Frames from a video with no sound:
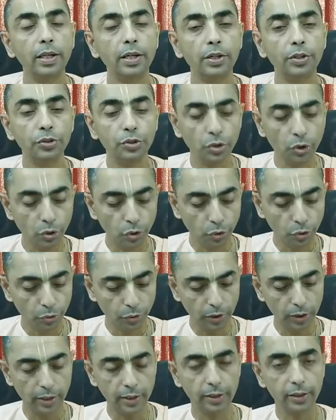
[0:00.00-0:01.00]
So
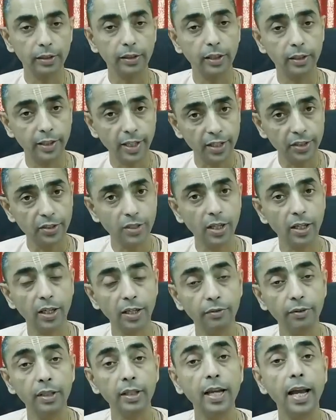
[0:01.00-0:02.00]
the tests are
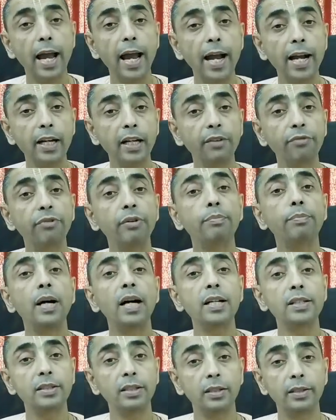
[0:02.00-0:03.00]
given, and if we
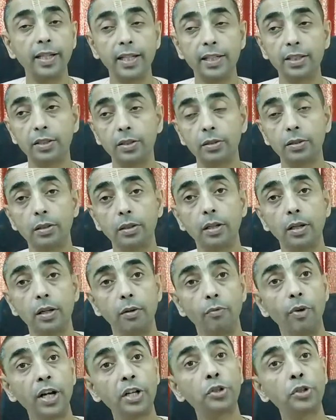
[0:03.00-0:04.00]
pass the test,
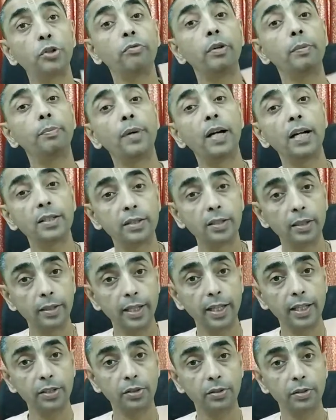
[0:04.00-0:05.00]
why should we pass the
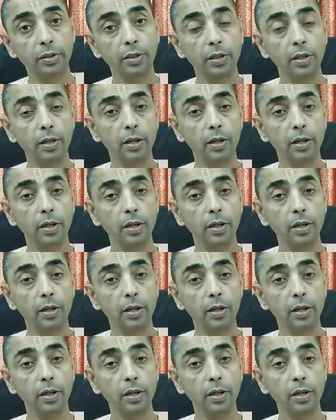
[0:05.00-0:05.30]
test?